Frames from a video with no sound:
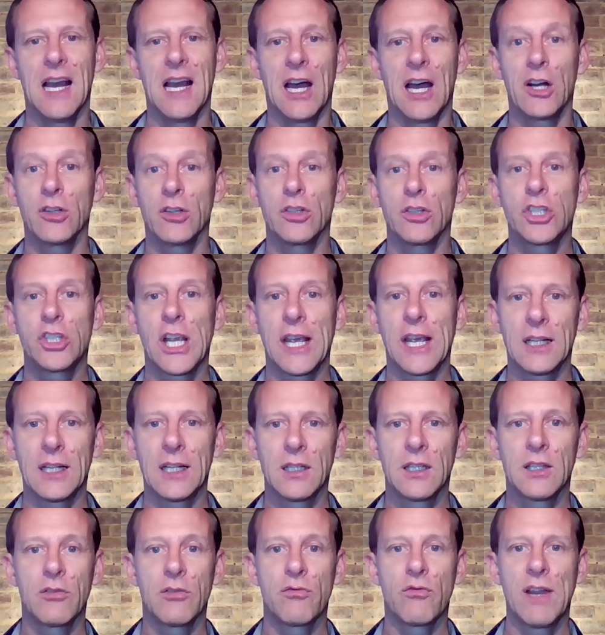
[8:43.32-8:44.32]
how to
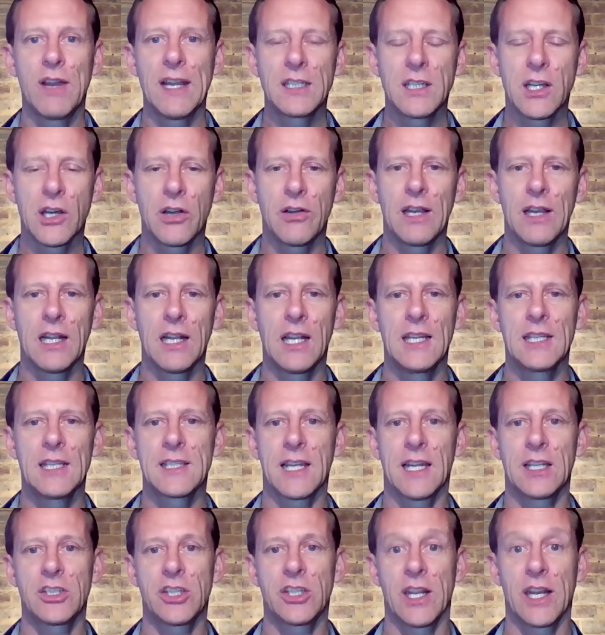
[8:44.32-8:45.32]
channel the rent correctly
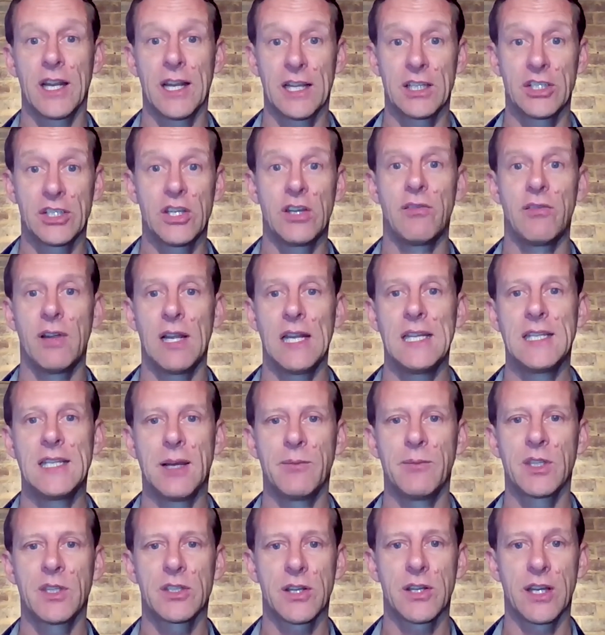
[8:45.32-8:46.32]
such that it actually really
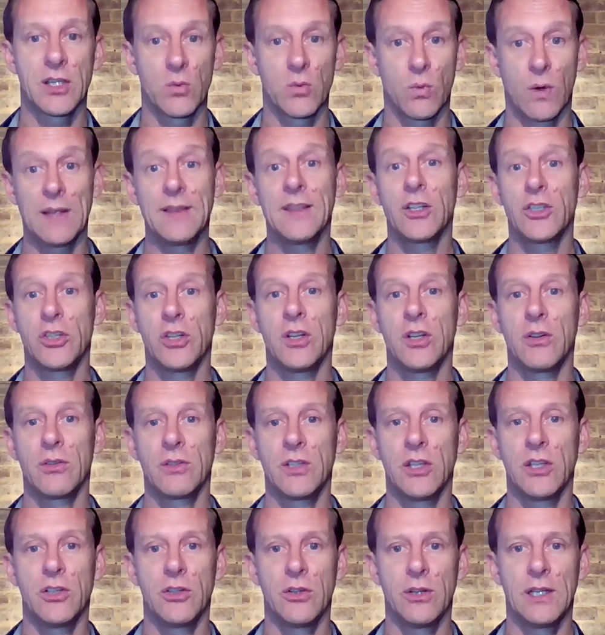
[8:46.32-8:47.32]
demonstrates, 1, that you know
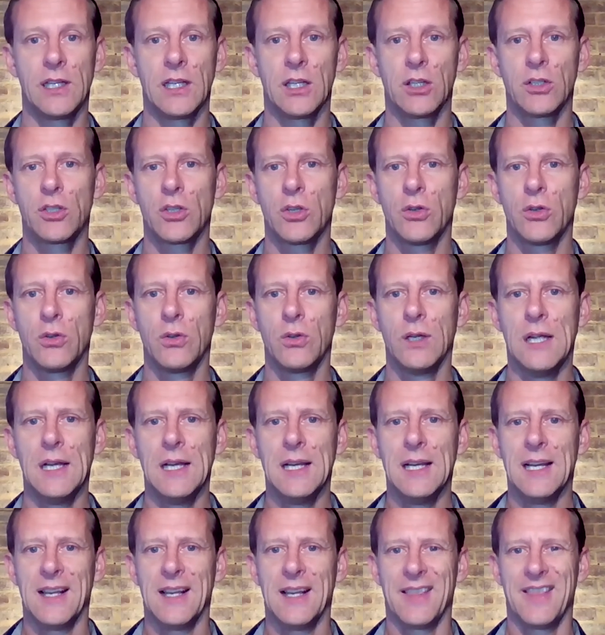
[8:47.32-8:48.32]
what you're doing, and 2,
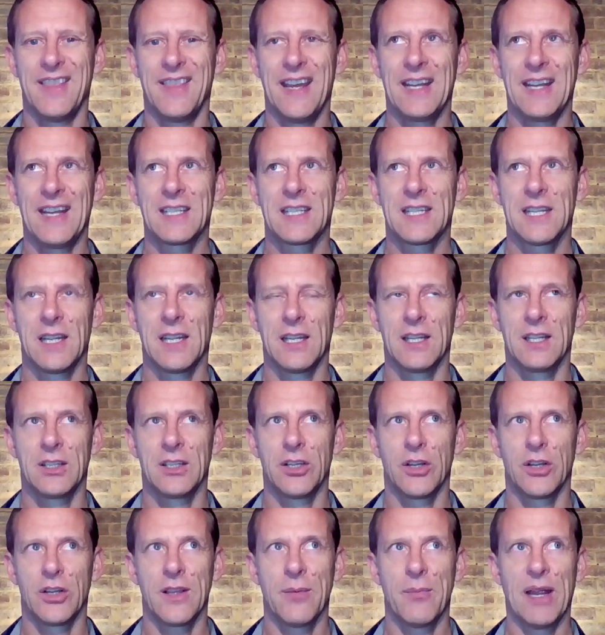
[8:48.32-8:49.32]
that,
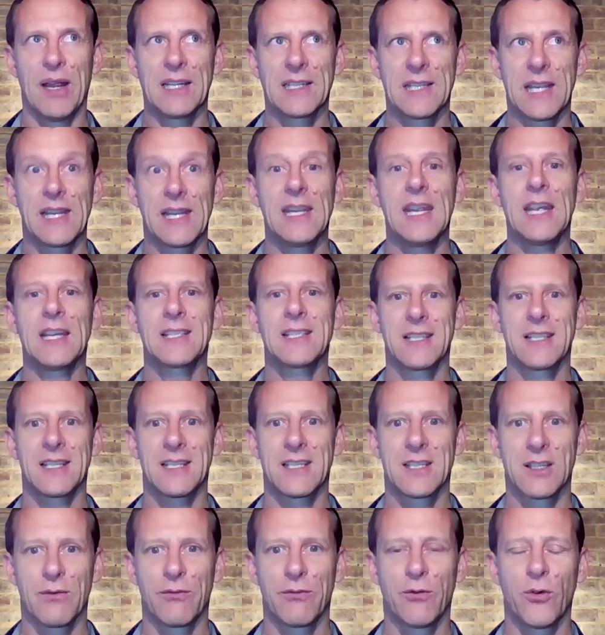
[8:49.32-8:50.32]
the banks say, yes, this
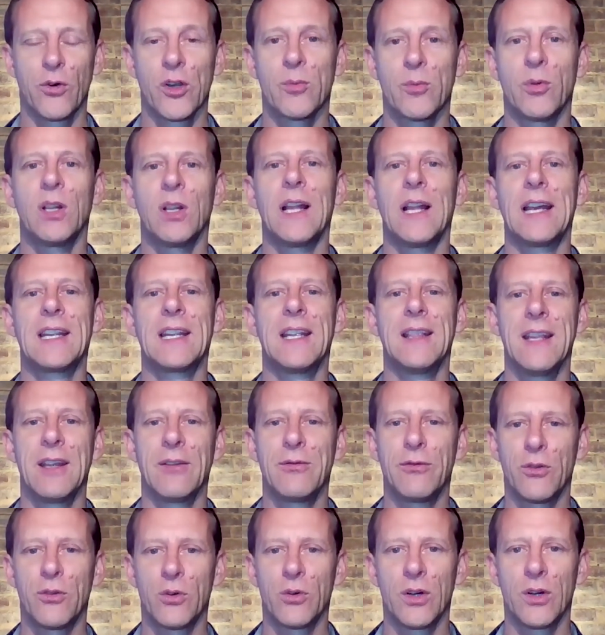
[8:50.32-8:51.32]
is affordable. I can
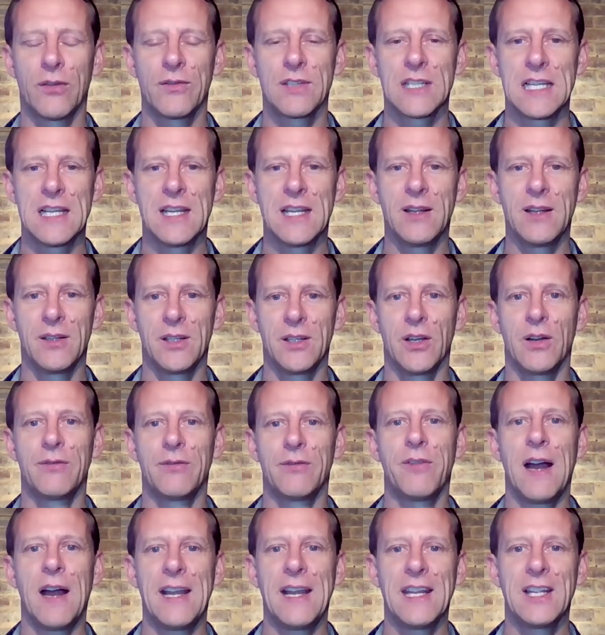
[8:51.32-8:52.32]
therefore obviously,
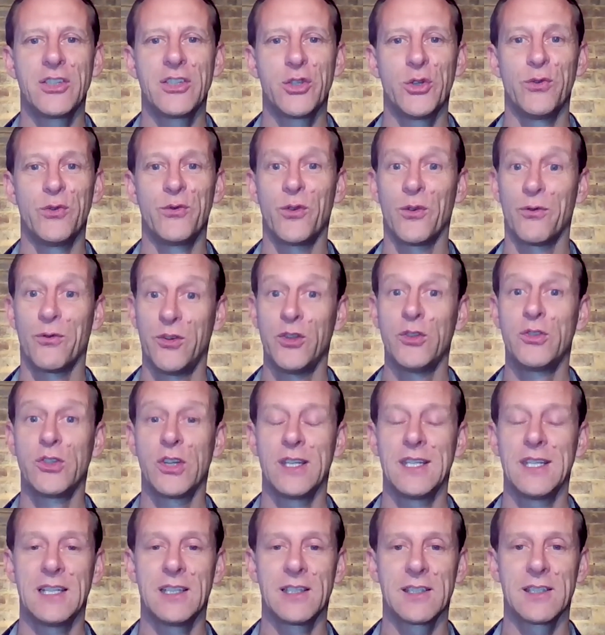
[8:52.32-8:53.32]
finance you for future
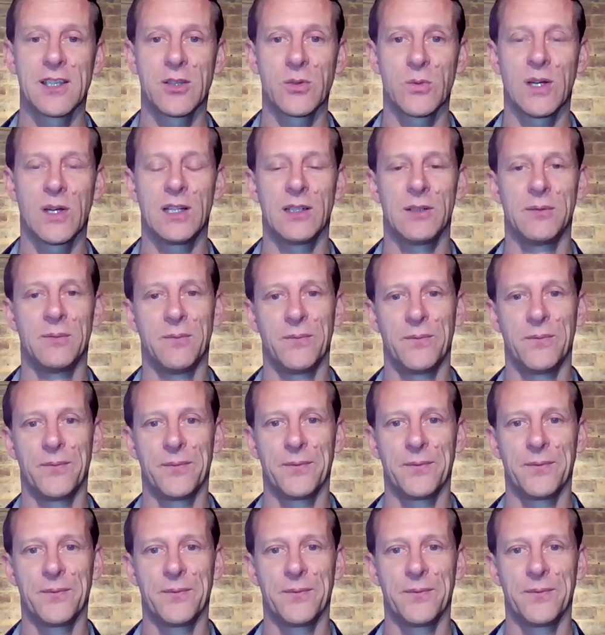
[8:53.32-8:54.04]
deals as well.